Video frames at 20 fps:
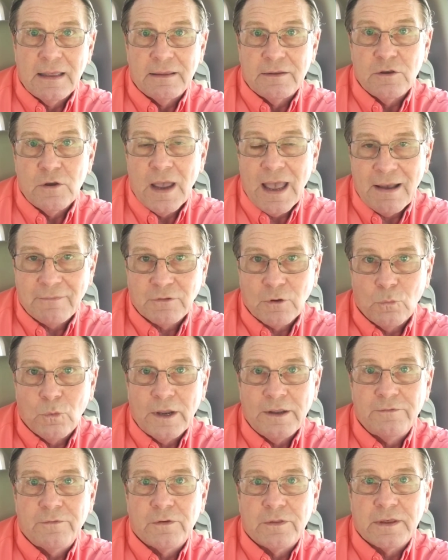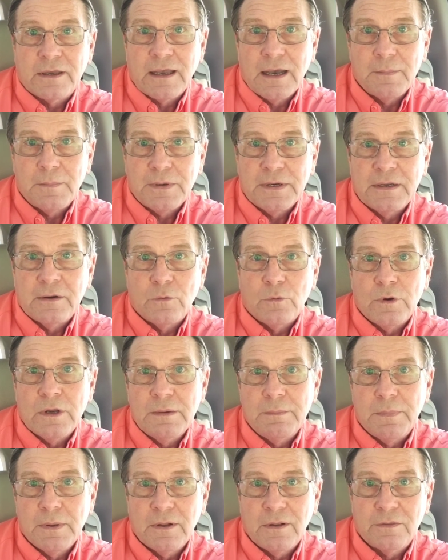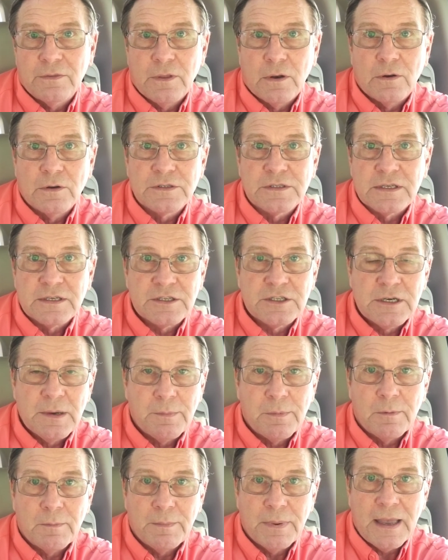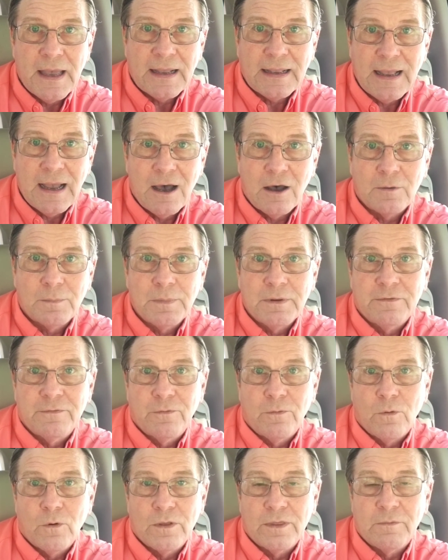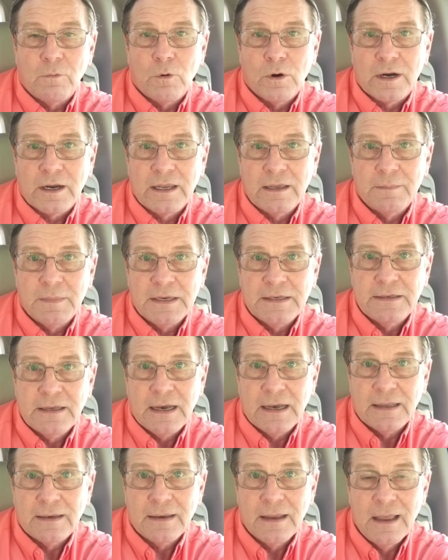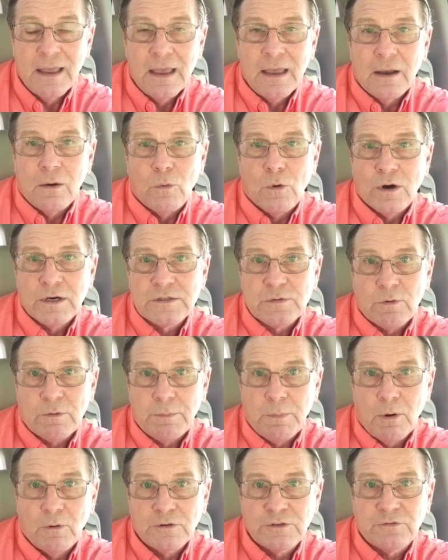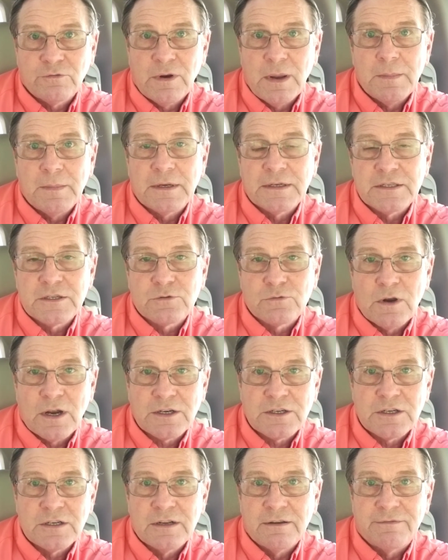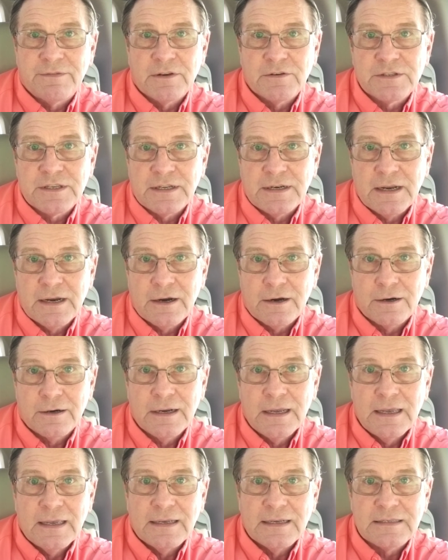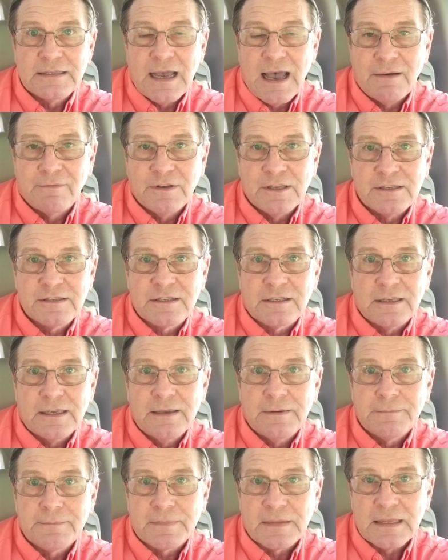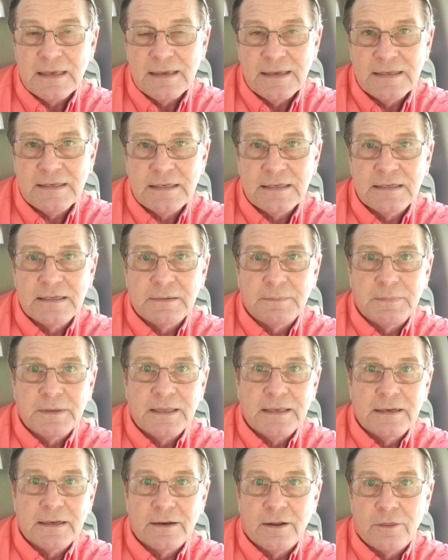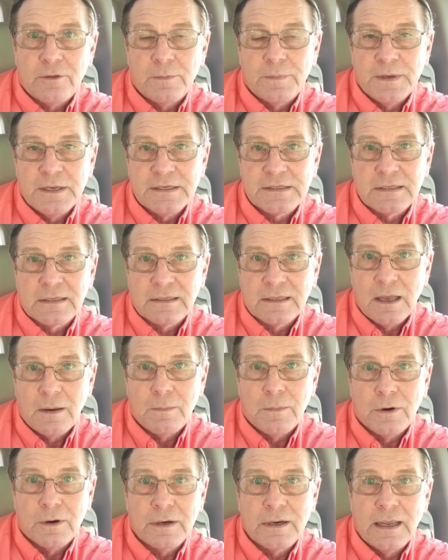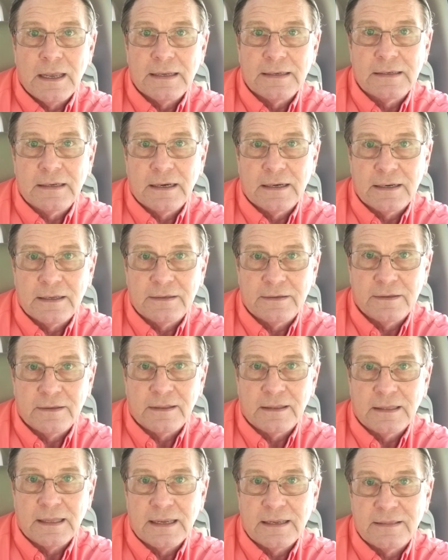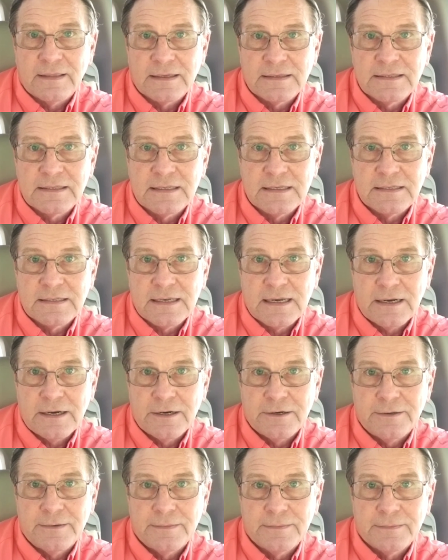You have to wait for the company to rebuild those and ship them back out before the work can be done. Whereas with post frame construction, if there's an error, it's obviously easy to get another piece of lumber and cut it to the length that's desired.